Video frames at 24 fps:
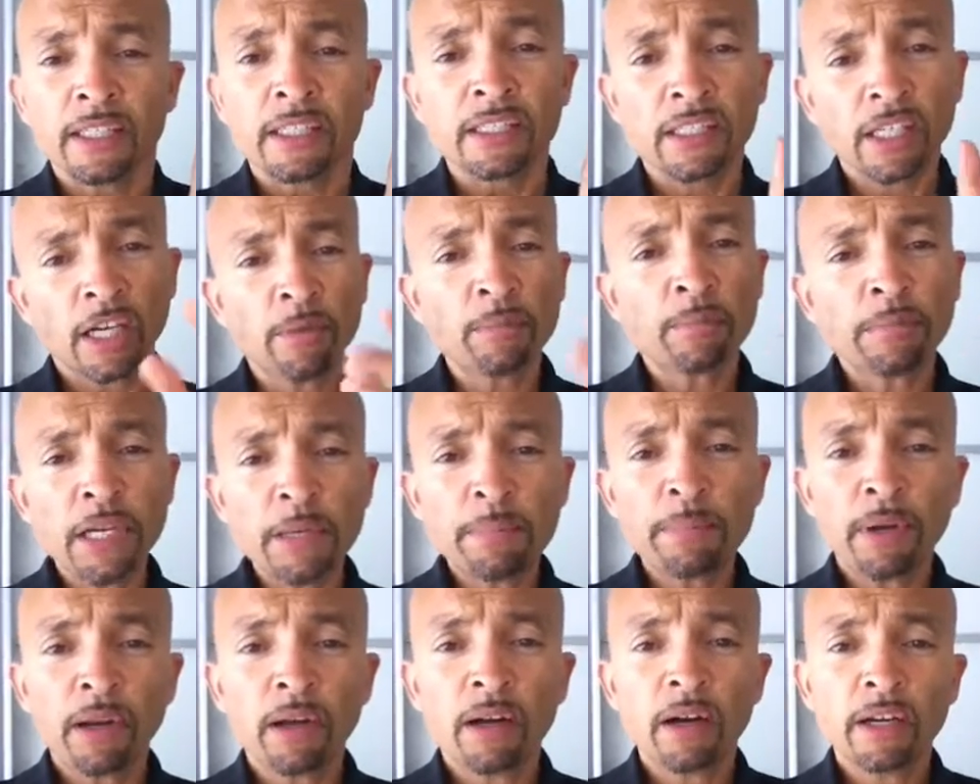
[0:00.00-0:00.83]
Some
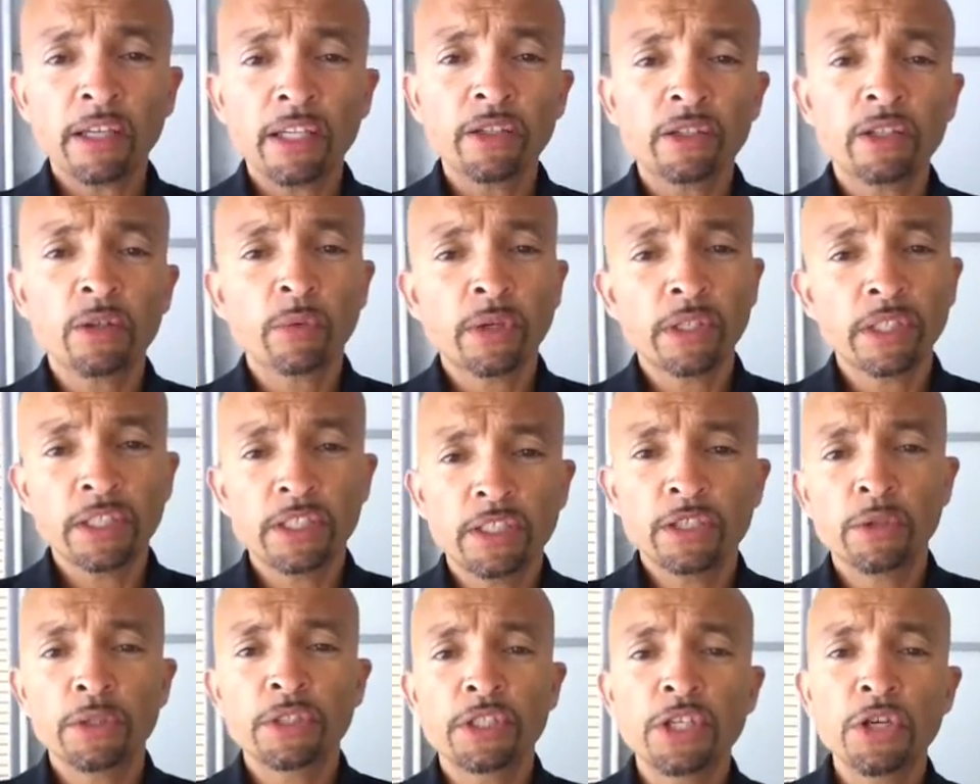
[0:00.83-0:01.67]
people argue that when you
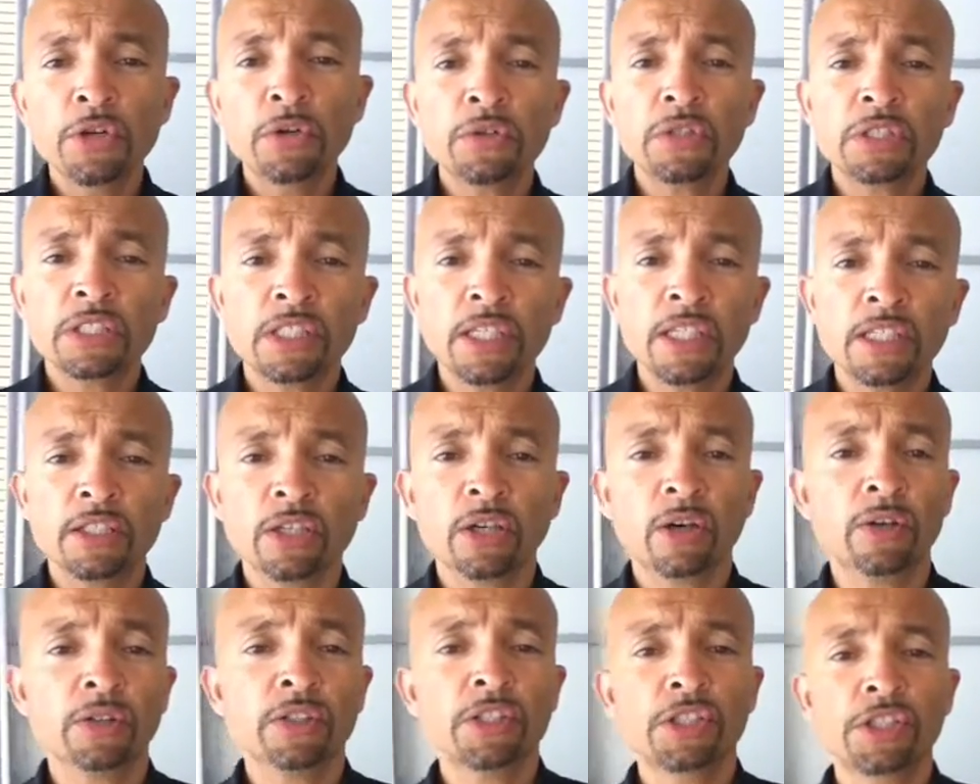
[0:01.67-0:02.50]
do a juice
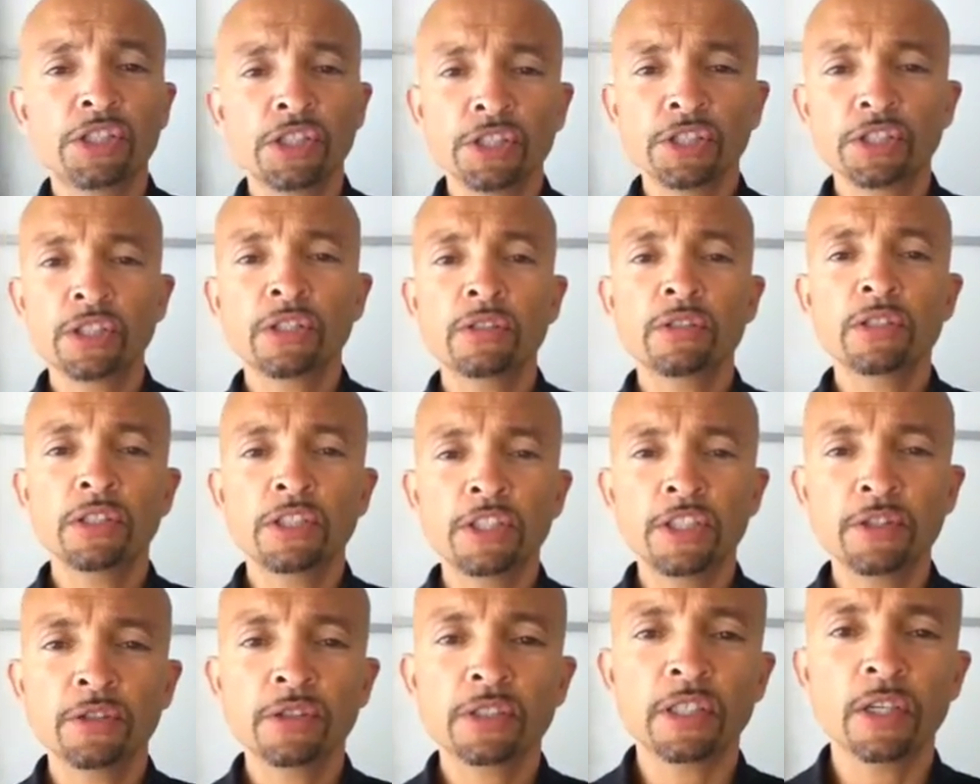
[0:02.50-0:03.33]
detox, you just use a
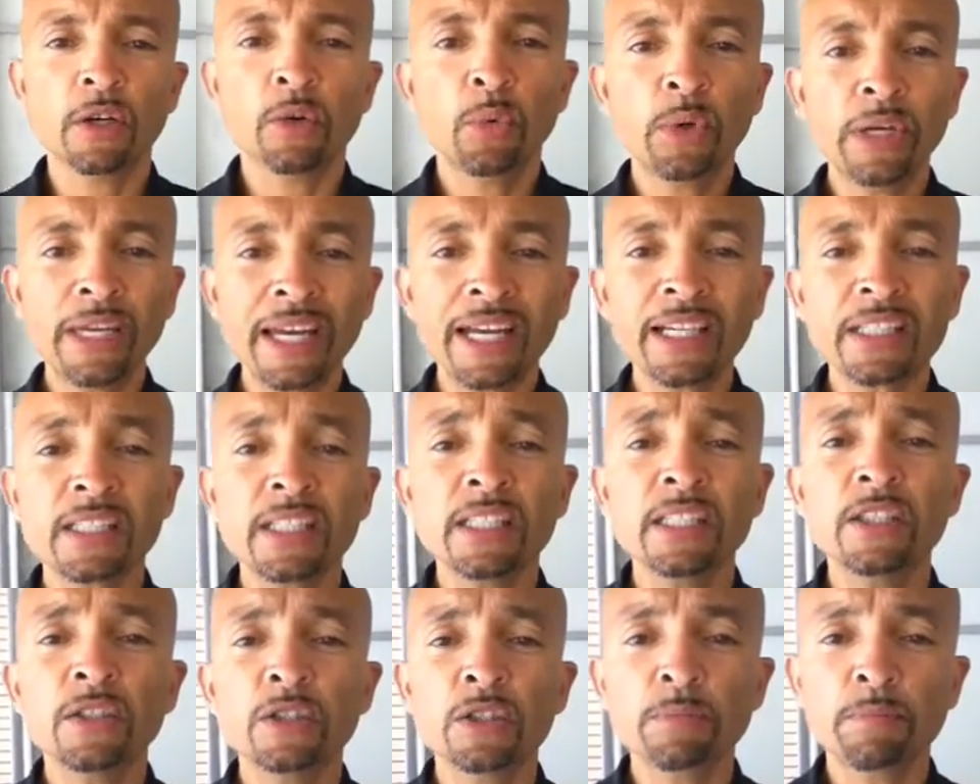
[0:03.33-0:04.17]
juicer. We
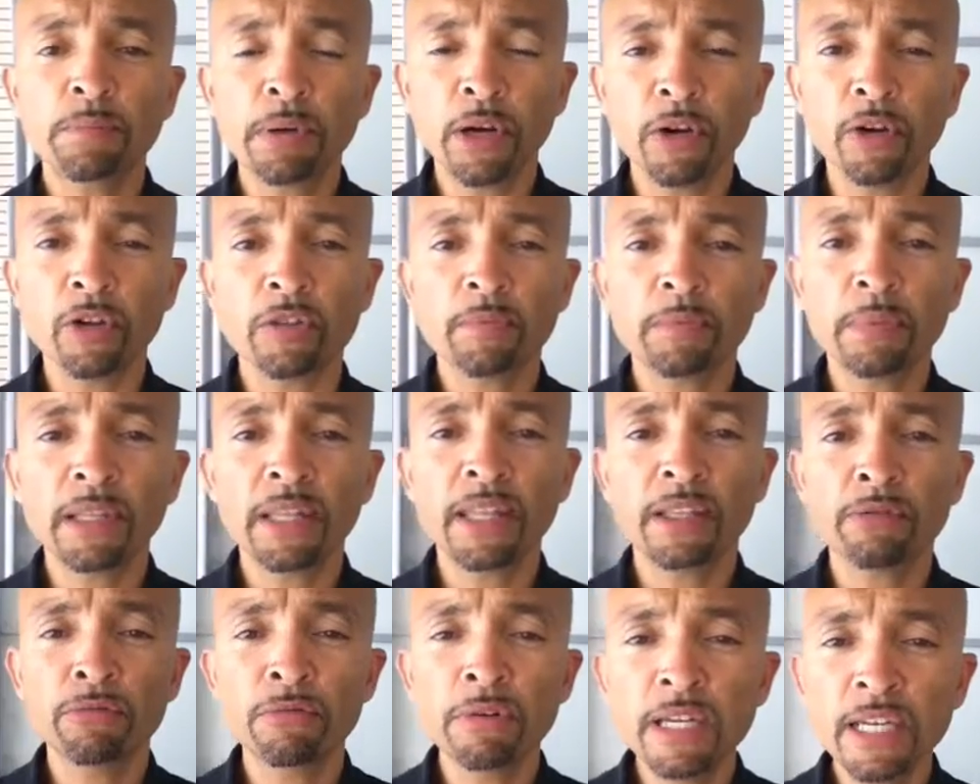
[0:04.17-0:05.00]
actually use both,
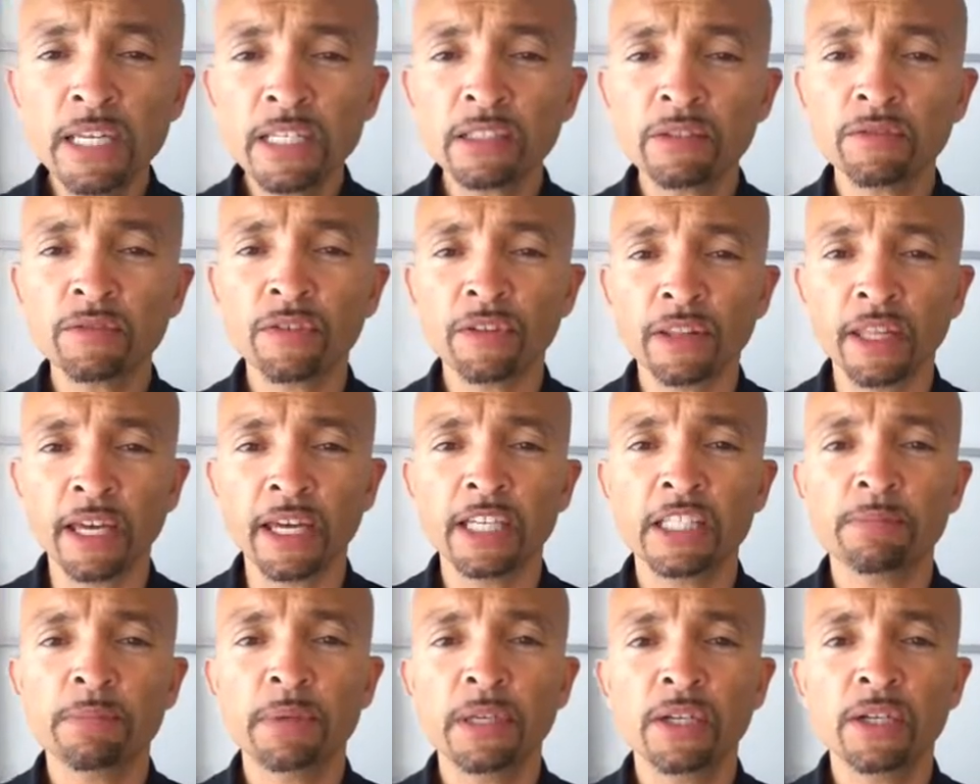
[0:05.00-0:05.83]
but the reason for
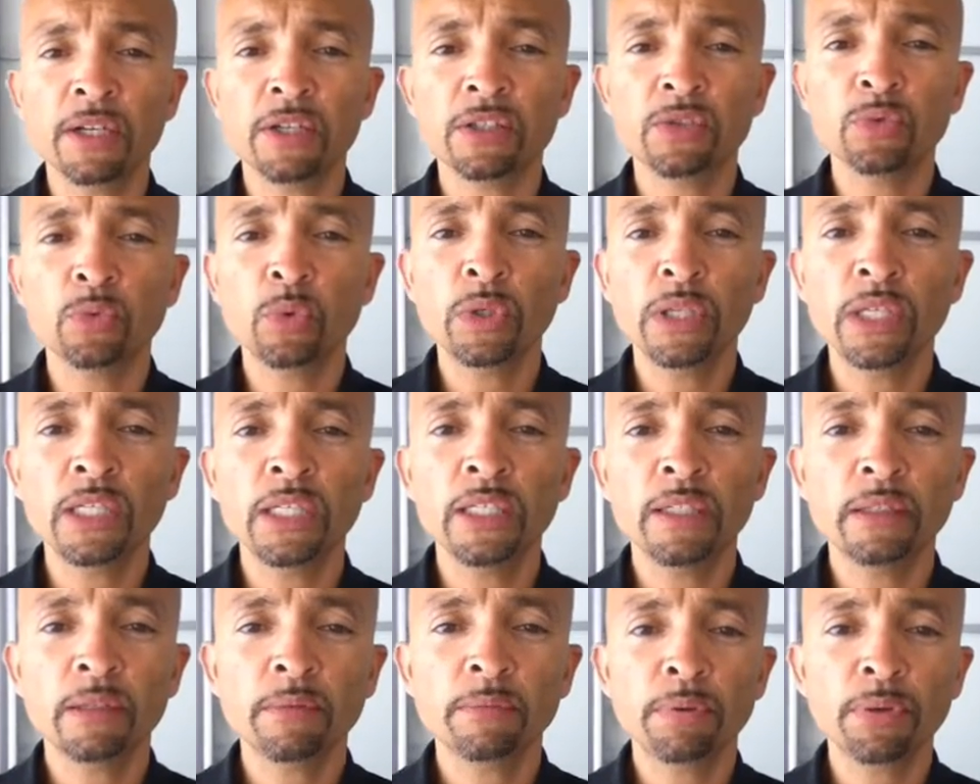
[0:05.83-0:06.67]
that is because
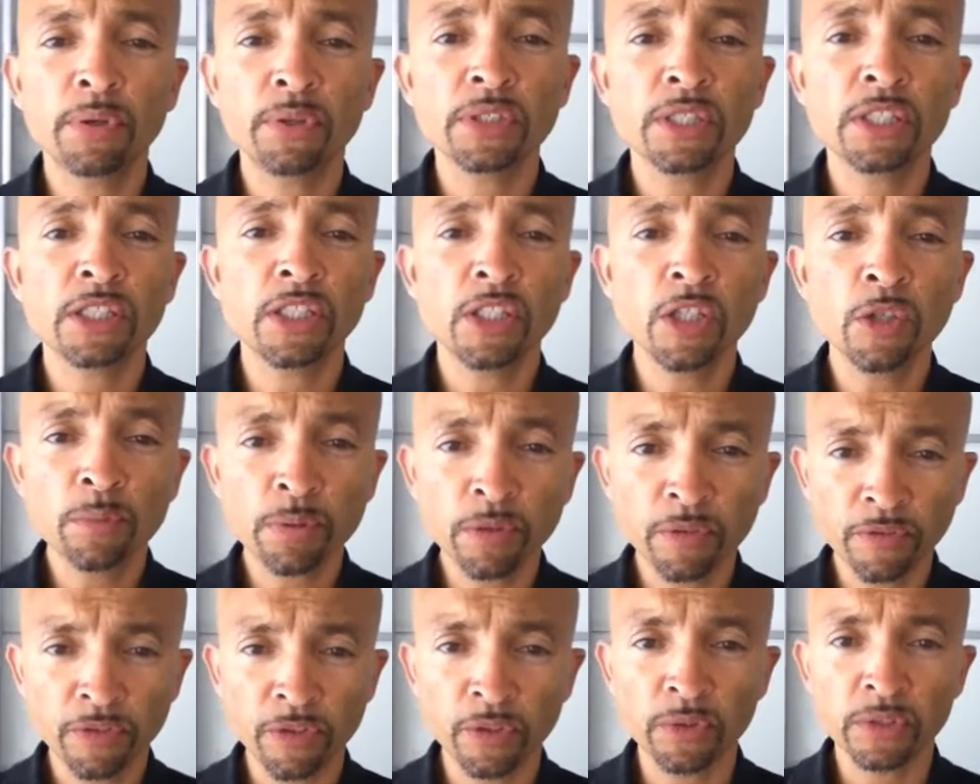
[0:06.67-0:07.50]
we put
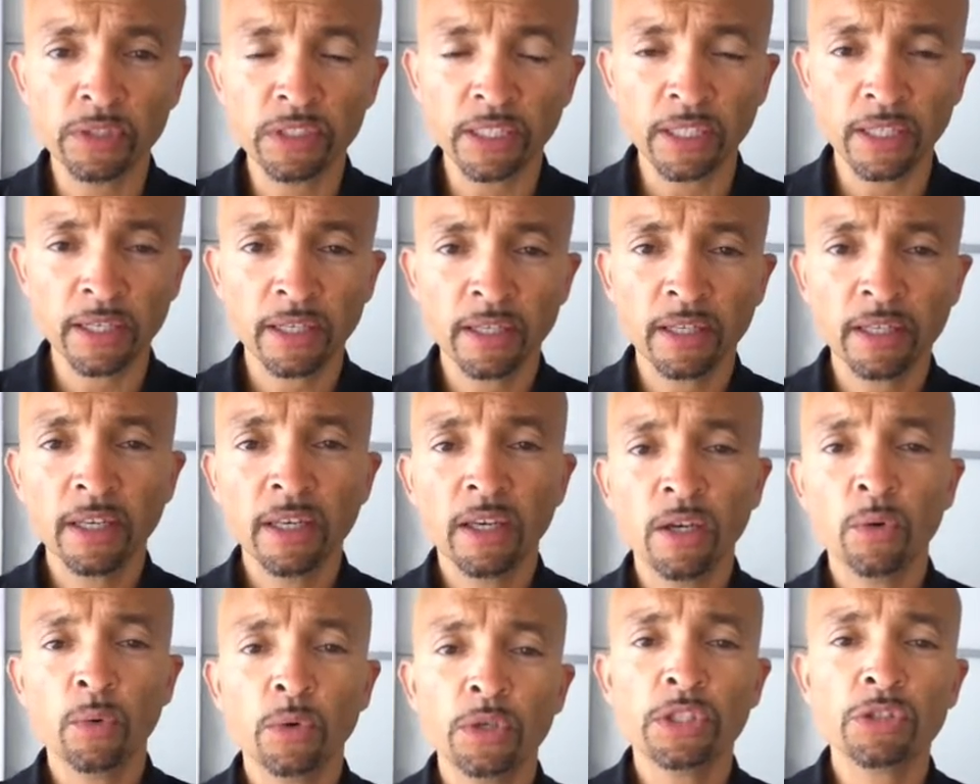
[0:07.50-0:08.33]
superfoods in,
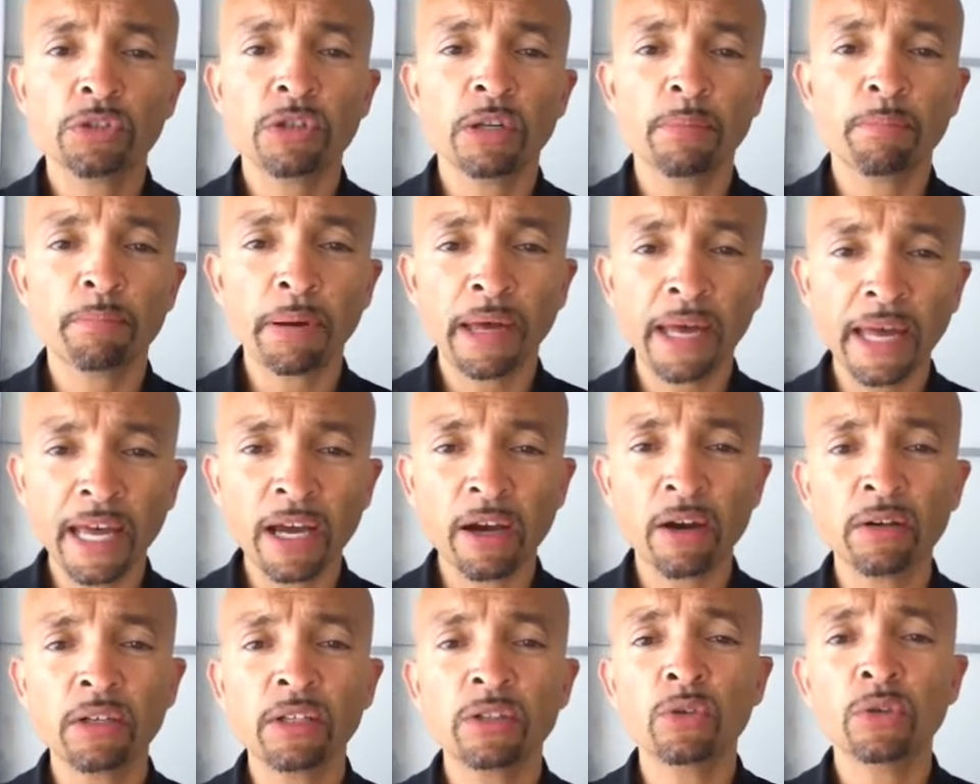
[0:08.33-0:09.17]
which are in a
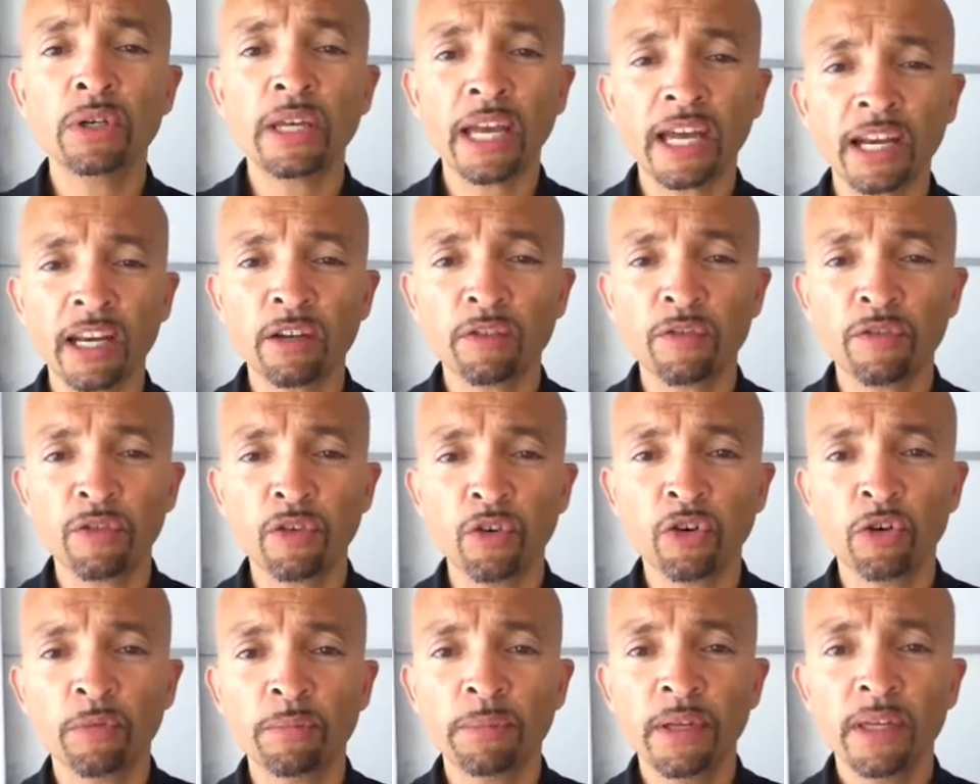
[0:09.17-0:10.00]
powdered organic
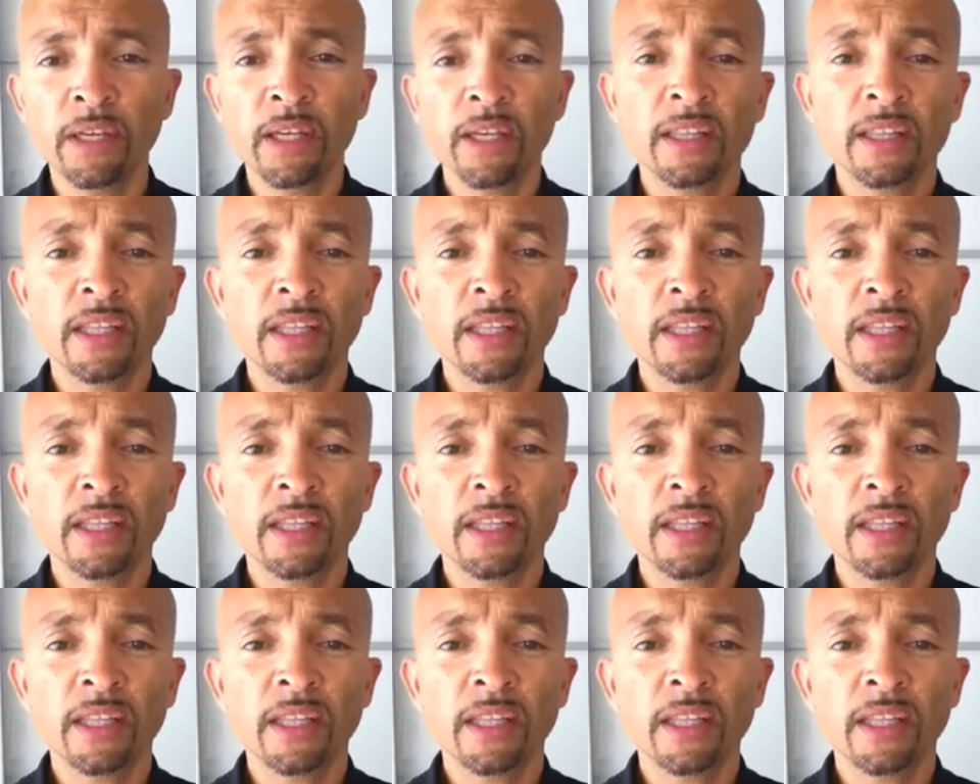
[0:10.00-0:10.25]
form.